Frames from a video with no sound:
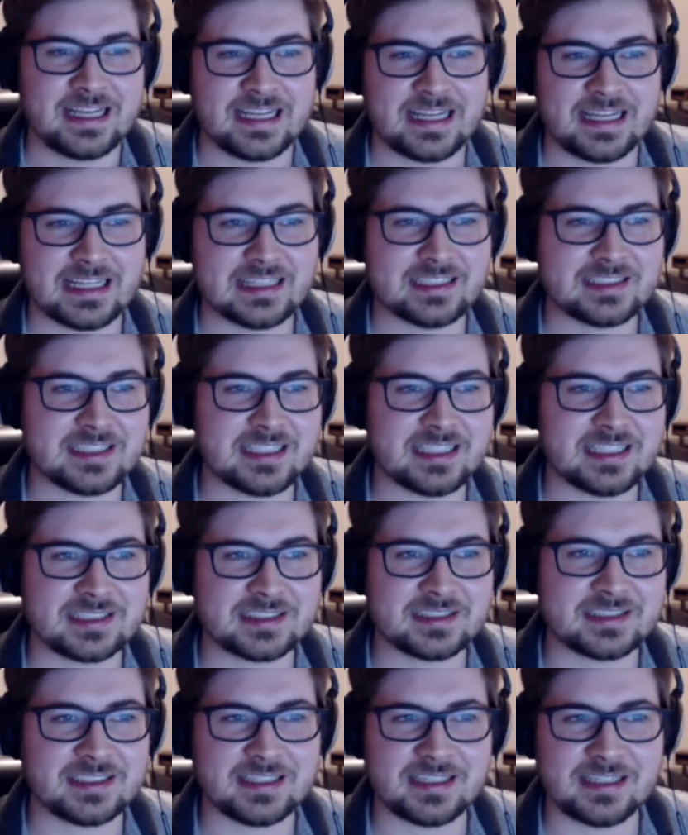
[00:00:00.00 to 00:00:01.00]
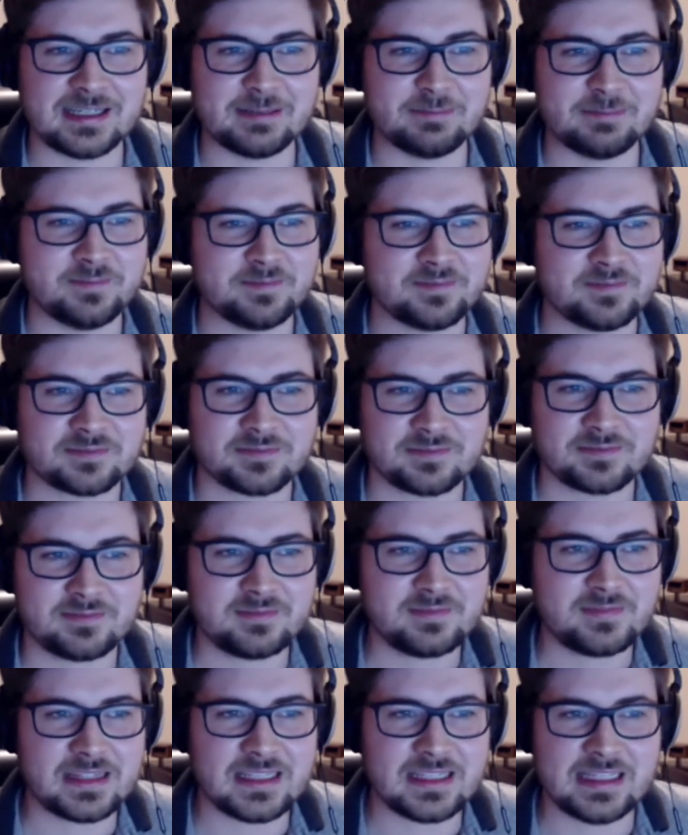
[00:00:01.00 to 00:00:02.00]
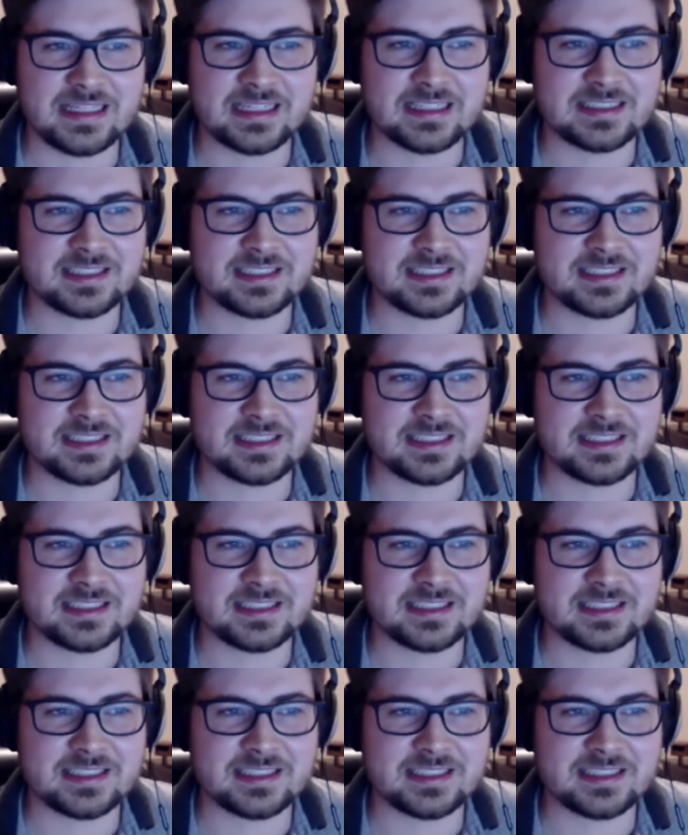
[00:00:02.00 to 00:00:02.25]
is this is